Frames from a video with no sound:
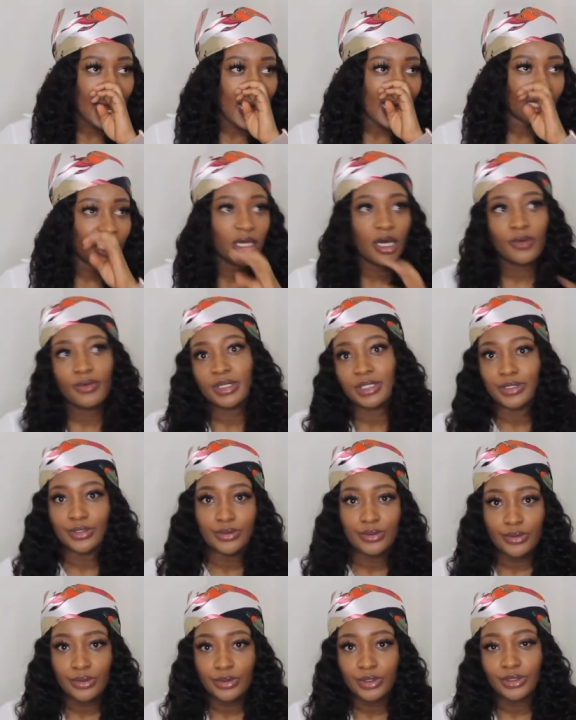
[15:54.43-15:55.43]
I know it's
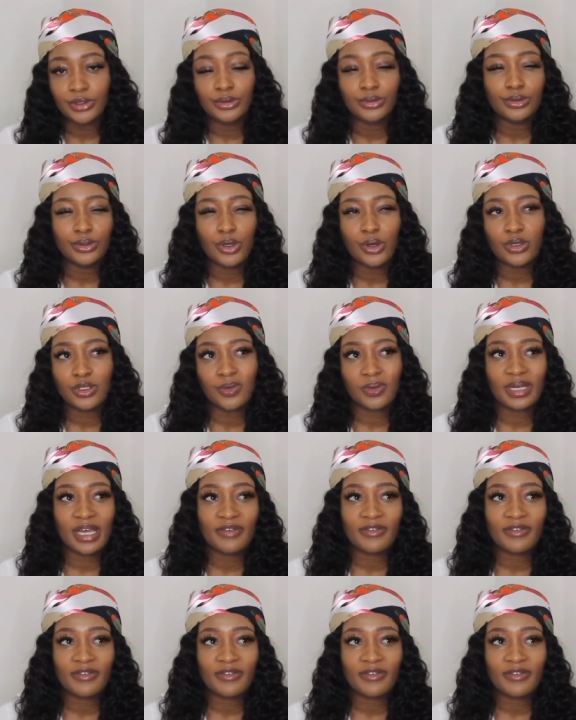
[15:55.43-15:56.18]
nude, nude goes with